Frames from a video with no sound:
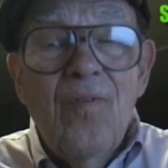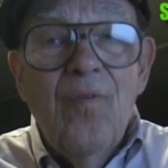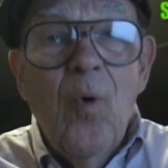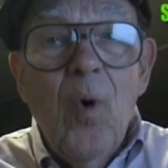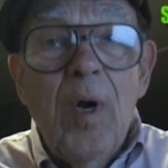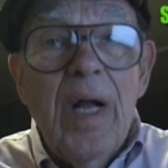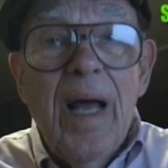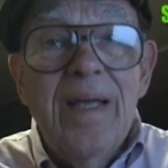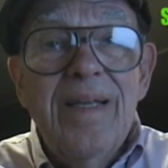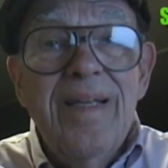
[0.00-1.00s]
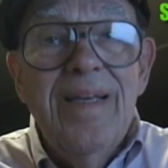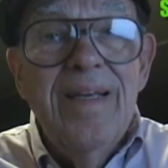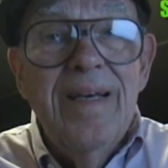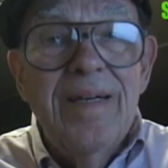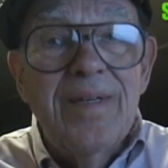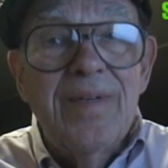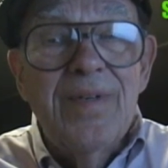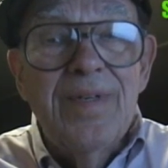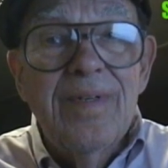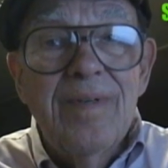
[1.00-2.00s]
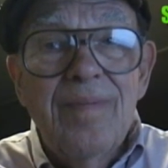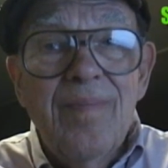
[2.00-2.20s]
for years.